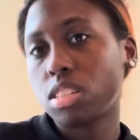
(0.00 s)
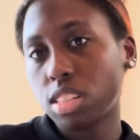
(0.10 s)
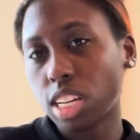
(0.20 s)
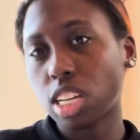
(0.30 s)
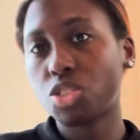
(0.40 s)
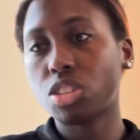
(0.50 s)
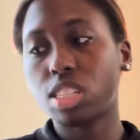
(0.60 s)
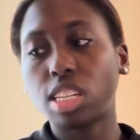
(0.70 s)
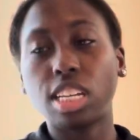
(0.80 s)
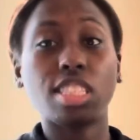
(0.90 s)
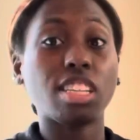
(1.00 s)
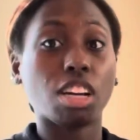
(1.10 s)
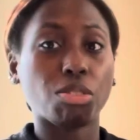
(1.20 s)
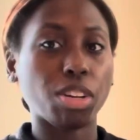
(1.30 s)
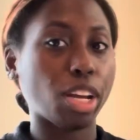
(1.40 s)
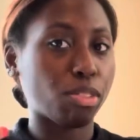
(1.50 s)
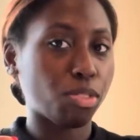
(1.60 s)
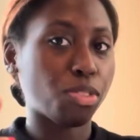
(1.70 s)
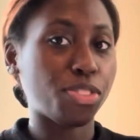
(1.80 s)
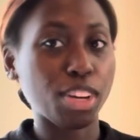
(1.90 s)
I guess you can say decorate.
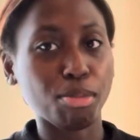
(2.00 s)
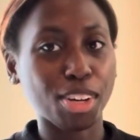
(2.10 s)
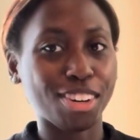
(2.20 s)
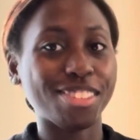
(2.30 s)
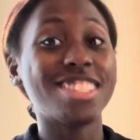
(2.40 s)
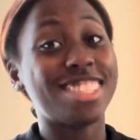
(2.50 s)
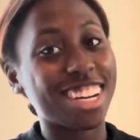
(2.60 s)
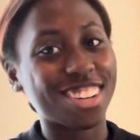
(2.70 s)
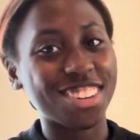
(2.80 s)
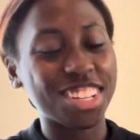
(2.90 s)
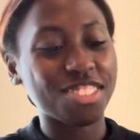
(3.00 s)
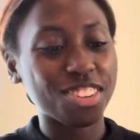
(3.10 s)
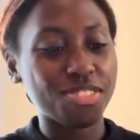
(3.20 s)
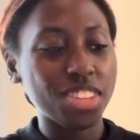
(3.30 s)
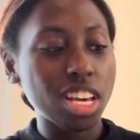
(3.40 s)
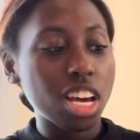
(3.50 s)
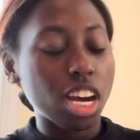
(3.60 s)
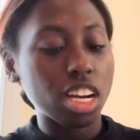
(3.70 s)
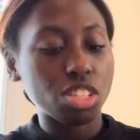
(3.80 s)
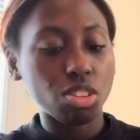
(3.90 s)
There we go. Decorate the room. All
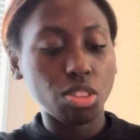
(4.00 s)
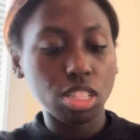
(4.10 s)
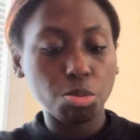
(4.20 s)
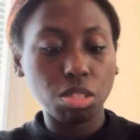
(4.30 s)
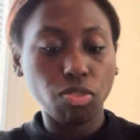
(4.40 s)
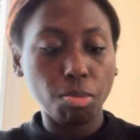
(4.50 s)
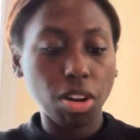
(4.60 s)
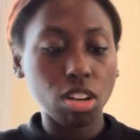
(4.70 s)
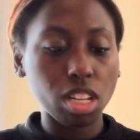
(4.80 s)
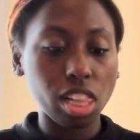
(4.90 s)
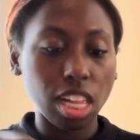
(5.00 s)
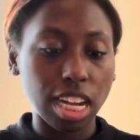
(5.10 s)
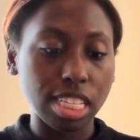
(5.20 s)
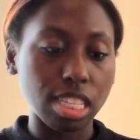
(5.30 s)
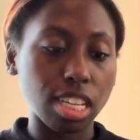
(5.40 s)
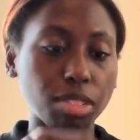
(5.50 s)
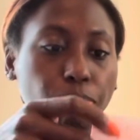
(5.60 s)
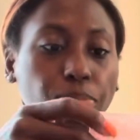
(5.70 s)
right, so this was from her closet.